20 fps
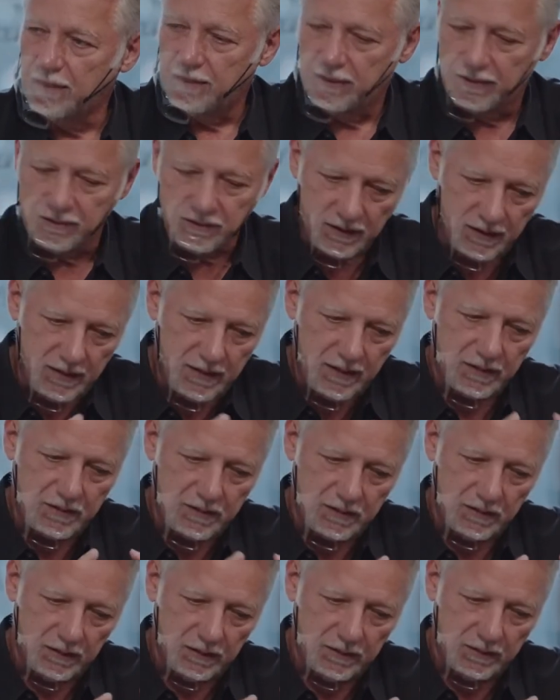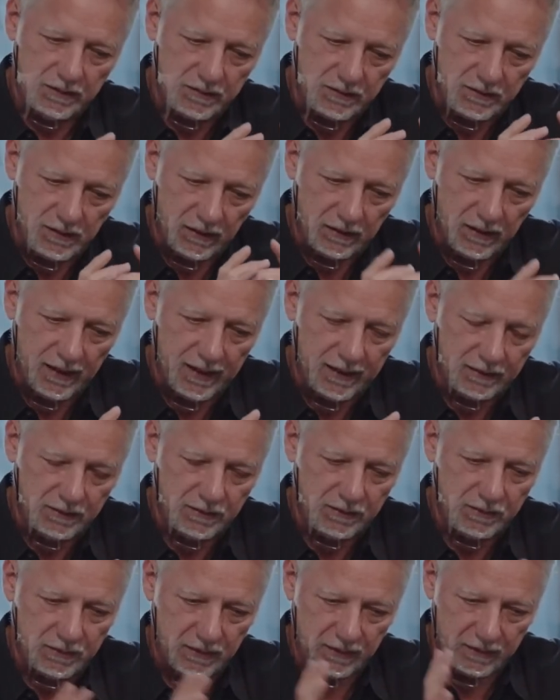It's the
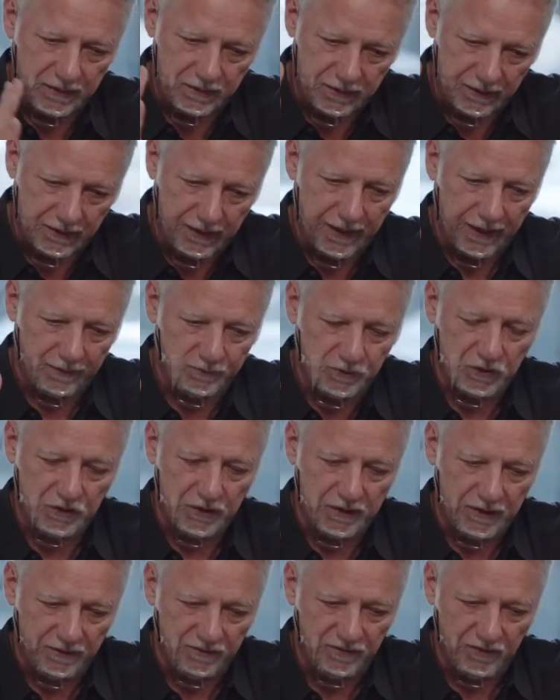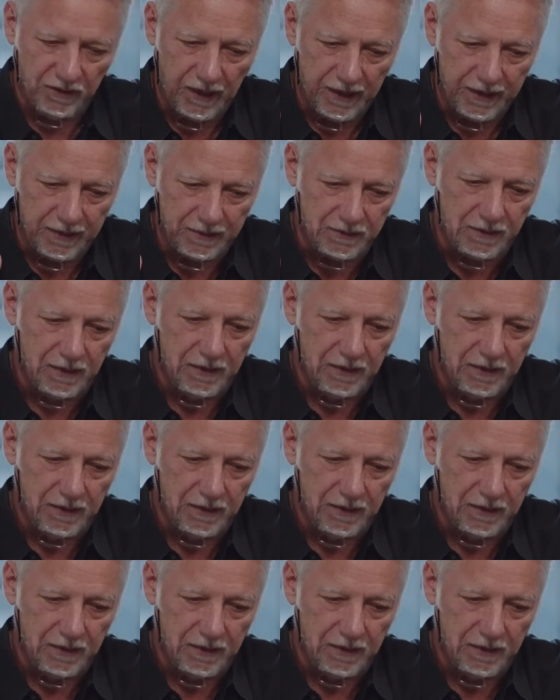lens and it's the capturing of light,